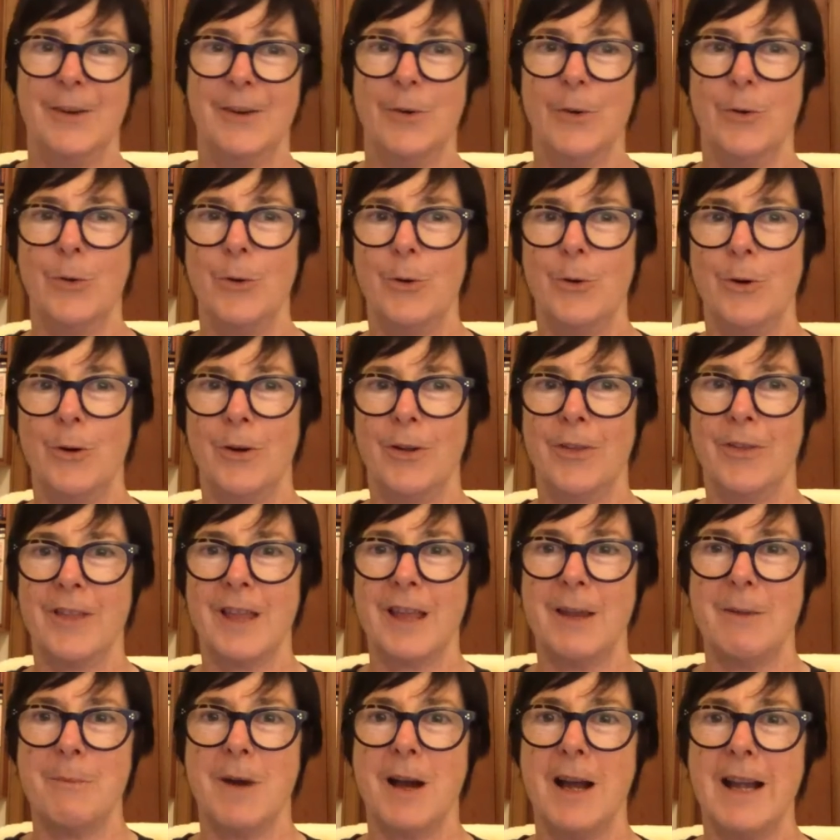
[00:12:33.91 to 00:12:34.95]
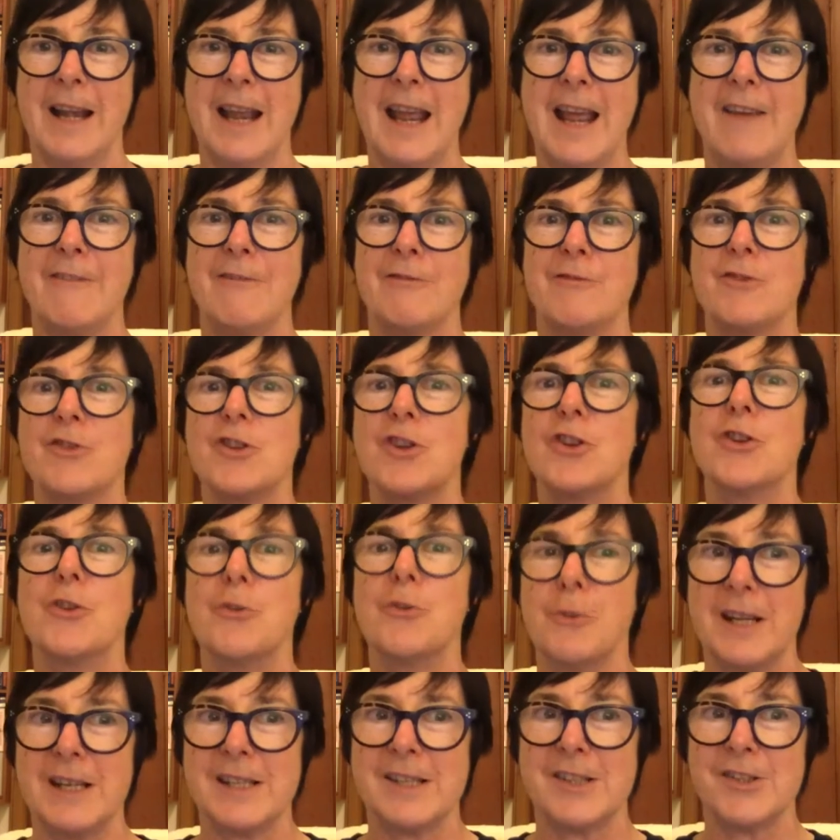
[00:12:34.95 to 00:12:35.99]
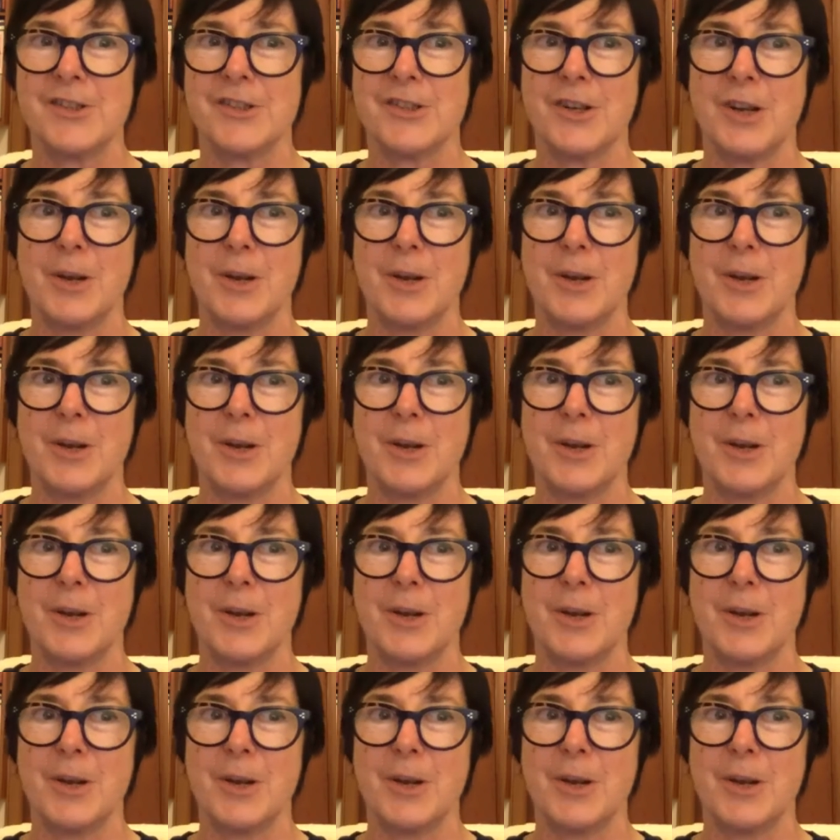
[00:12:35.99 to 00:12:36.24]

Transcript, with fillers: or they might have two reasons,